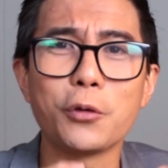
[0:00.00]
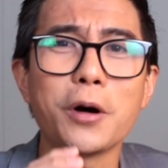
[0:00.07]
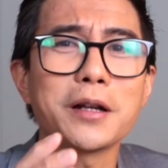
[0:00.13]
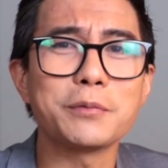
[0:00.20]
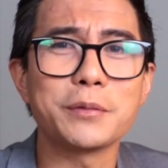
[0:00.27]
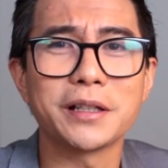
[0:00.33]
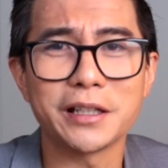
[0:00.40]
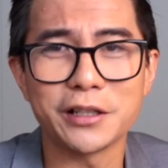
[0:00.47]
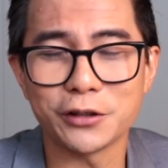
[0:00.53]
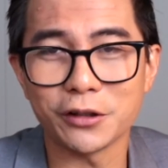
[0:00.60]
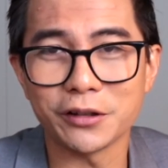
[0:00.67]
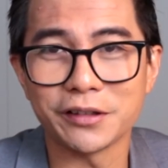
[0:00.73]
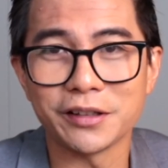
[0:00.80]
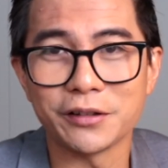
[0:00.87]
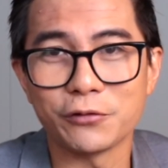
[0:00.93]
one million
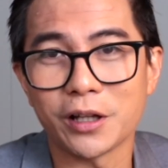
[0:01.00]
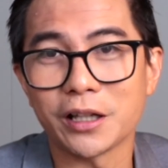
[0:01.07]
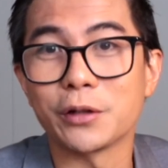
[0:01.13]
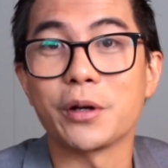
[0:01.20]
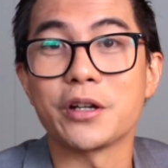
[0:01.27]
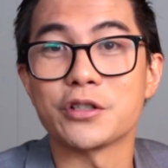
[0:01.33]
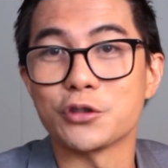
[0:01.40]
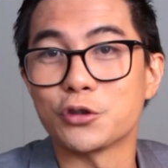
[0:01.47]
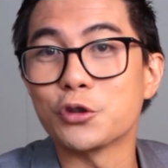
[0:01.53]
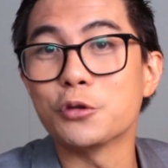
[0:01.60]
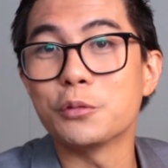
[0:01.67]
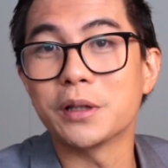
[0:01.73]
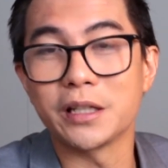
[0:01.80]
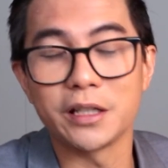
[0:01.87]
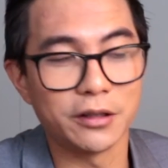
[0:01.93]
dollars in valuation, two
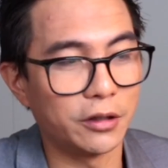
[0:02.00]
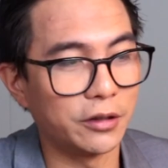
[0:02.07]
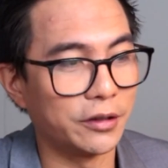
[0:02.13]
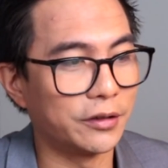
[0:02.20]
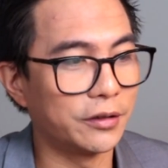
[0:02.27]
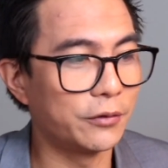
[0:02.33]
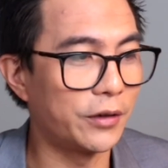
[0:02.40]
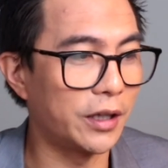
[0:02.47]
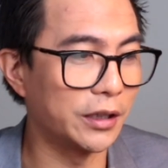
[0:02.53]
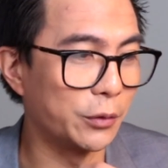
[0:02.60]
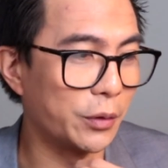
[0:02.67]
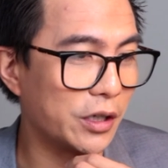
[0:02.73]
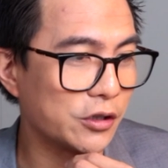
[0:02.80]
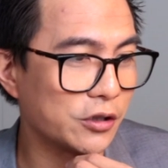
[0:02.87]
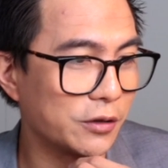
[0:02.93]
million dollars
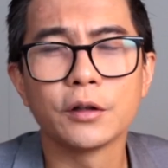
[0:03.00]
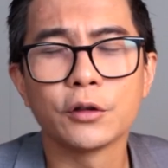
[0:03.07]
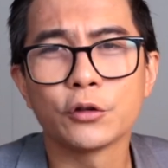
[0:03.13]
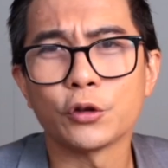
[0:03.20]
valuation.